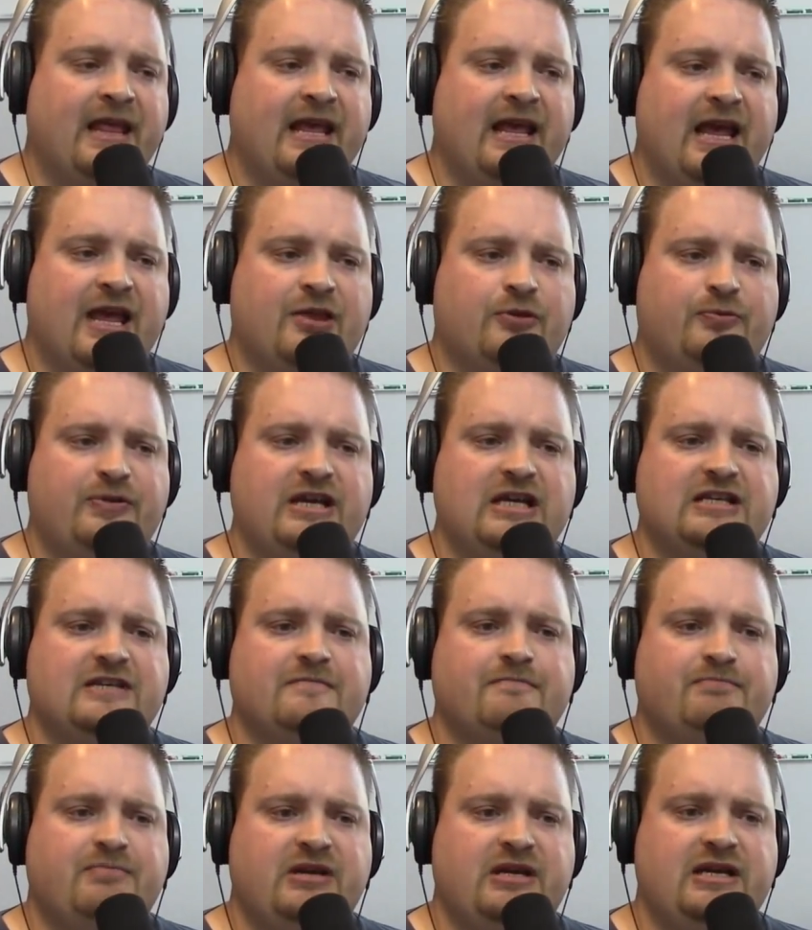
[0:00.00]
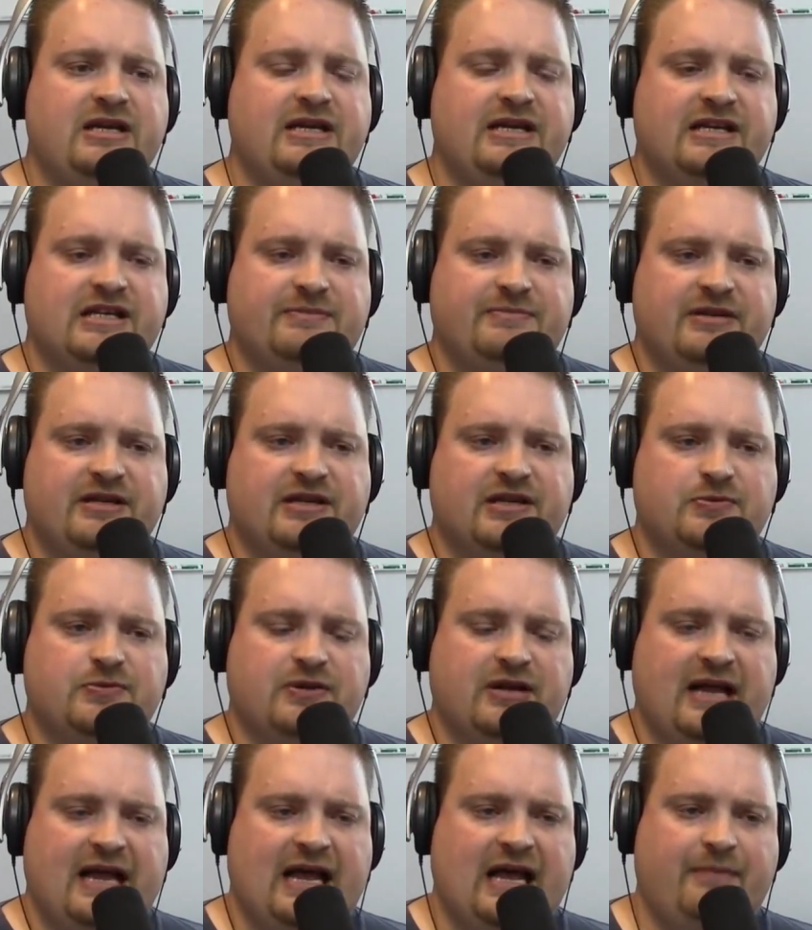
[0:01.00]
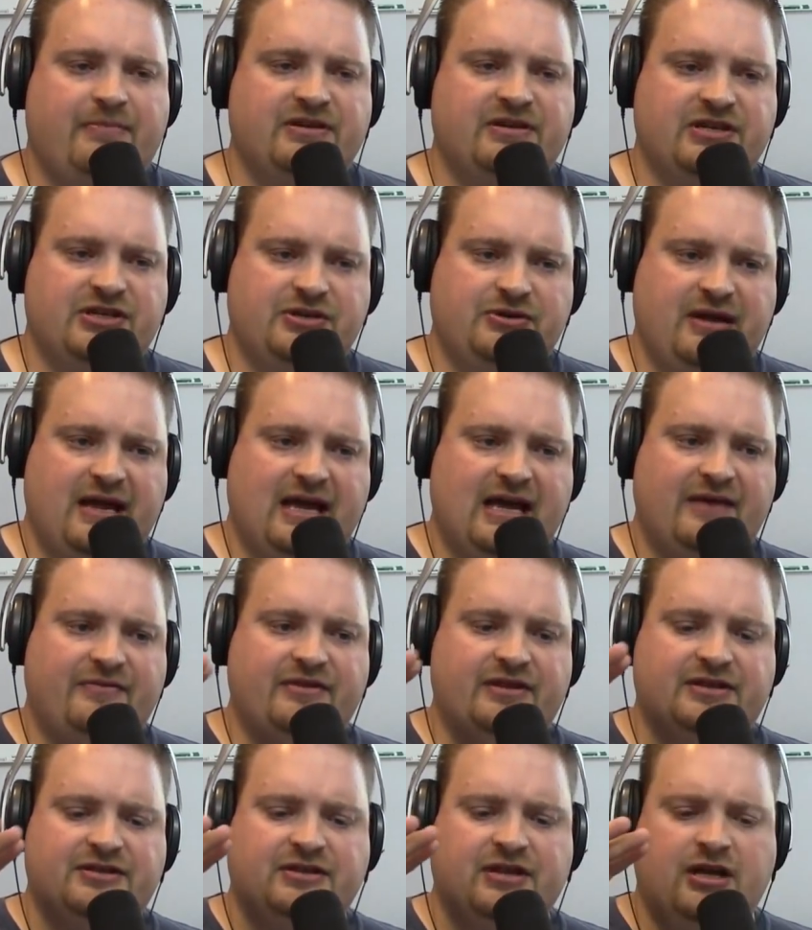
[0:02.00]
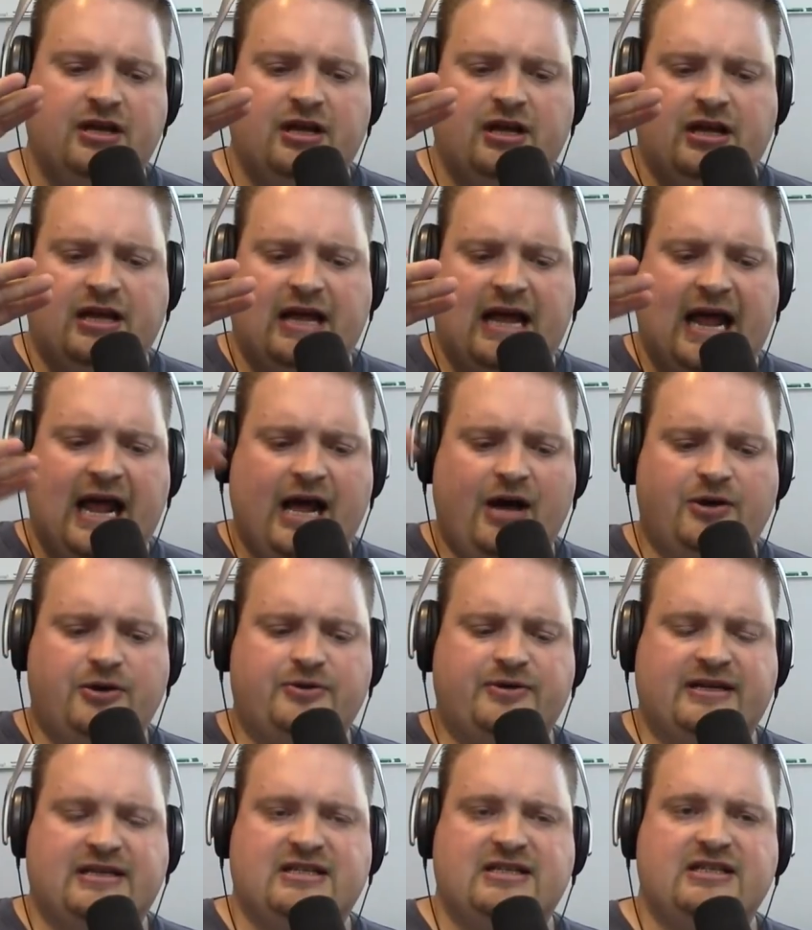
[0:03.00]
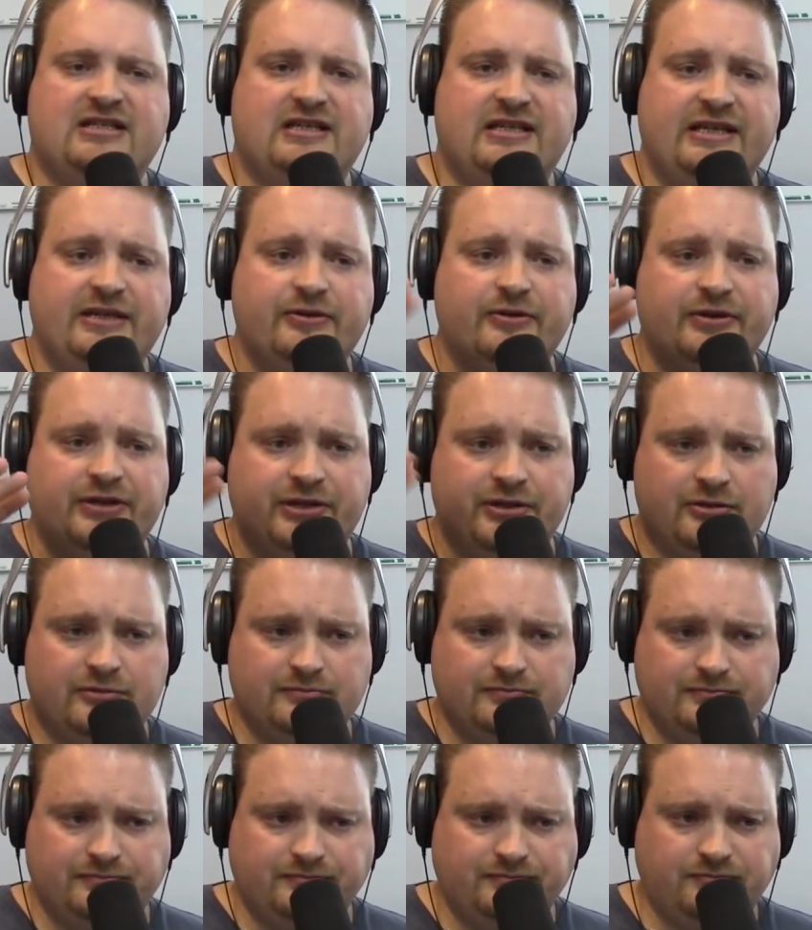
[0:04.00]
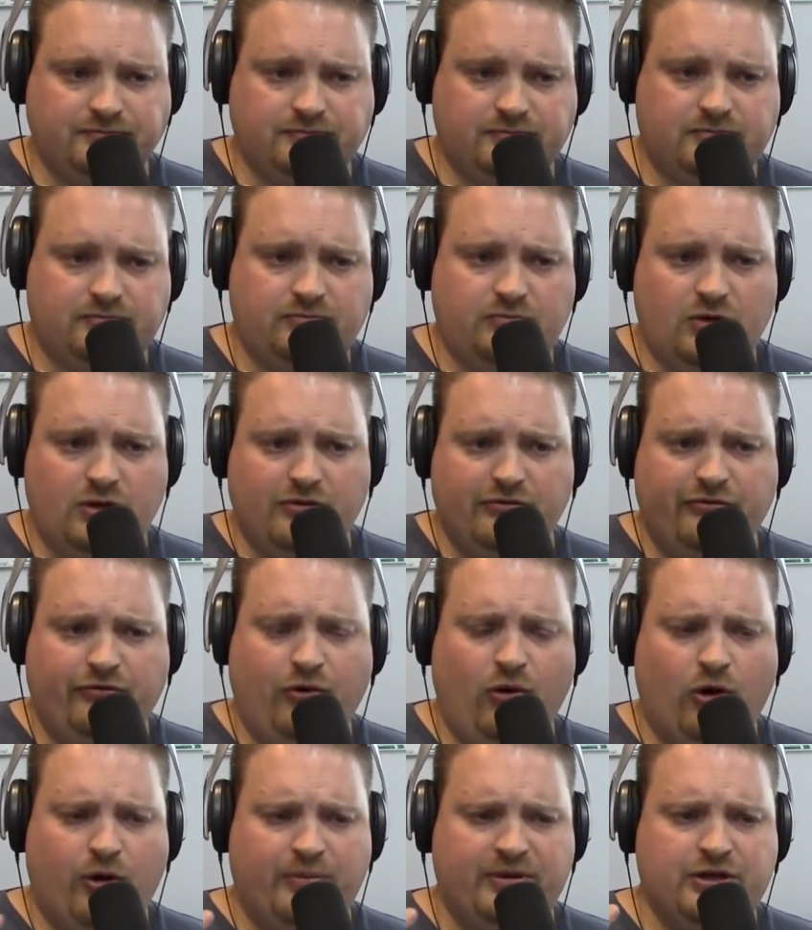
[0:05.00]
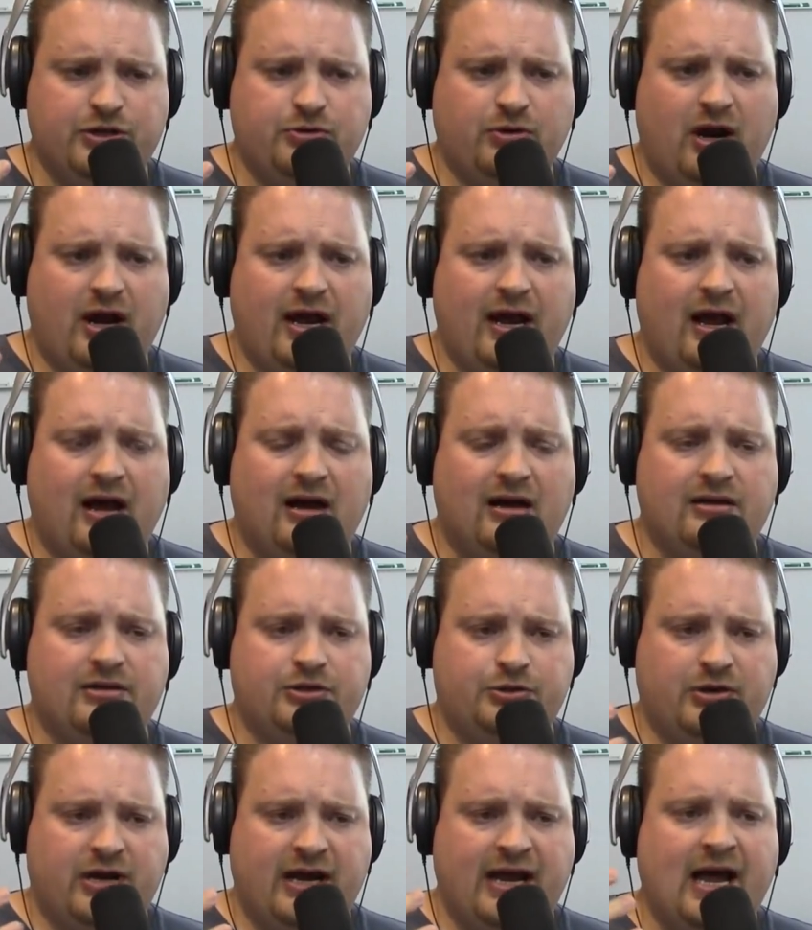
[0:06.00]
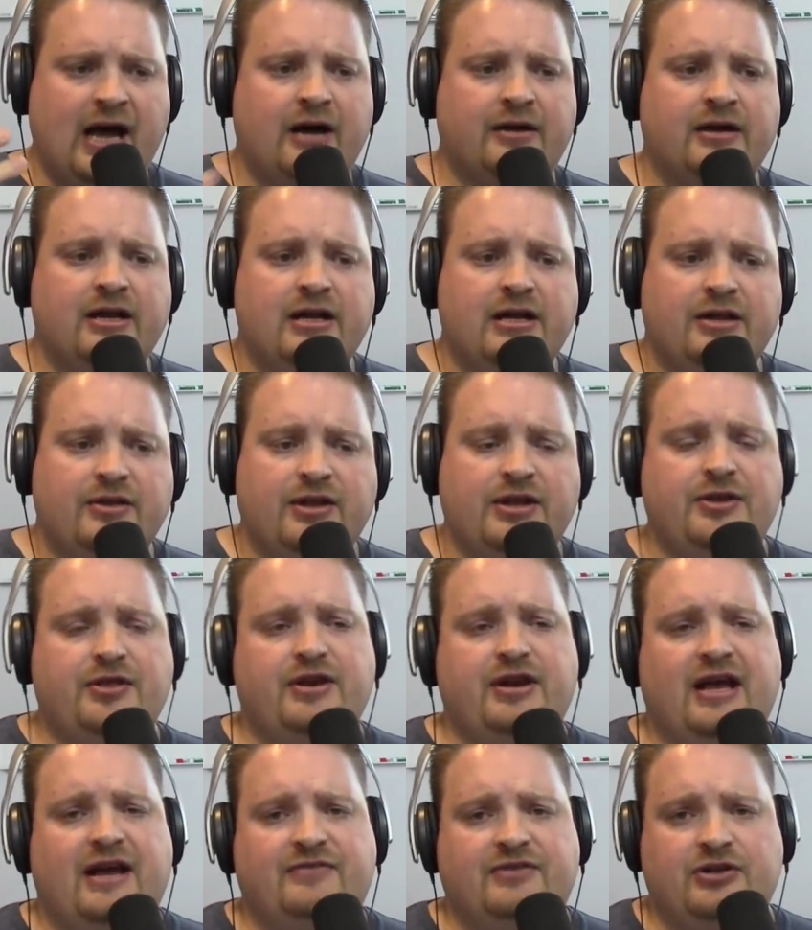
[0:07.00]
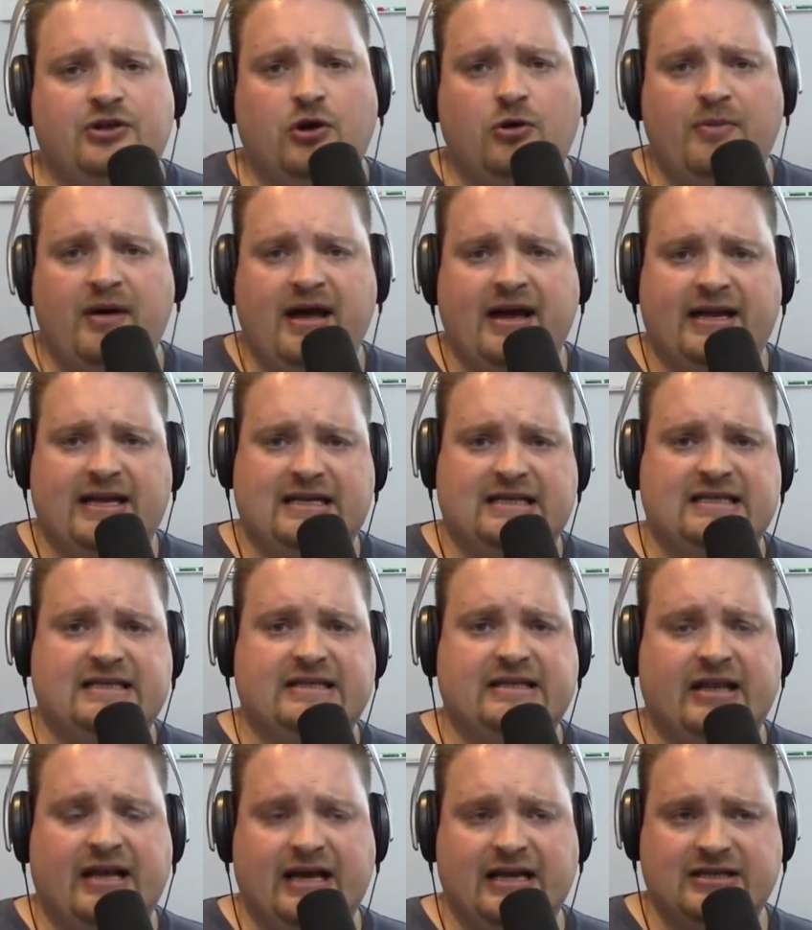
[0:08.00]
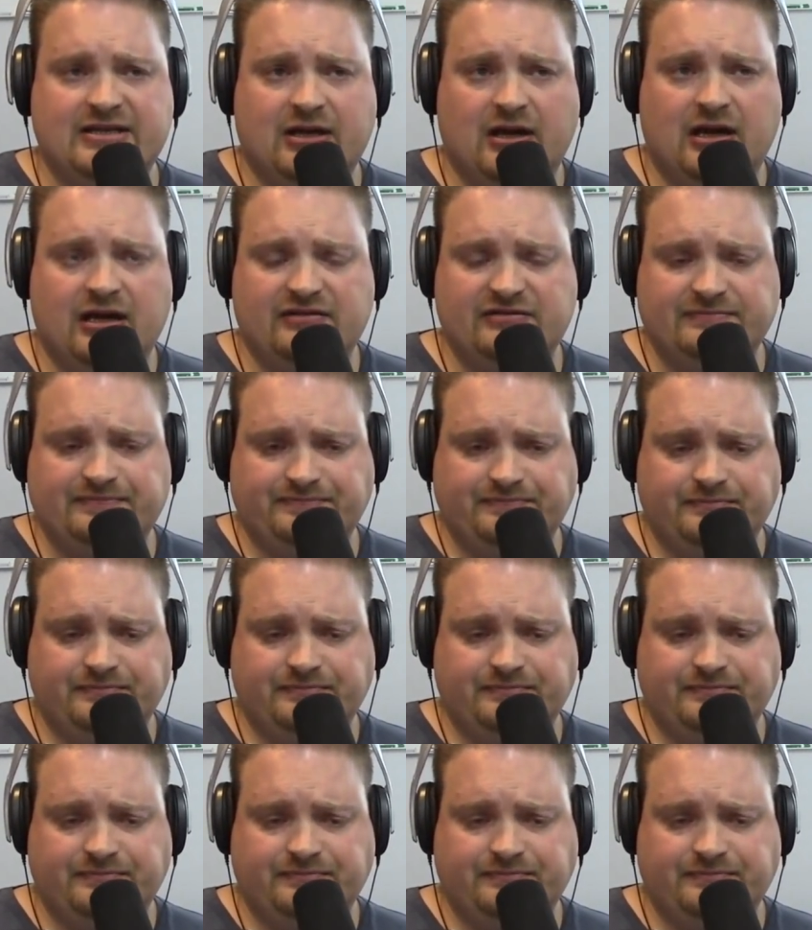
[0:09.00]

And the reason being is because what happens is you have this outer exterior form and dry out that you then have to go back and slice off.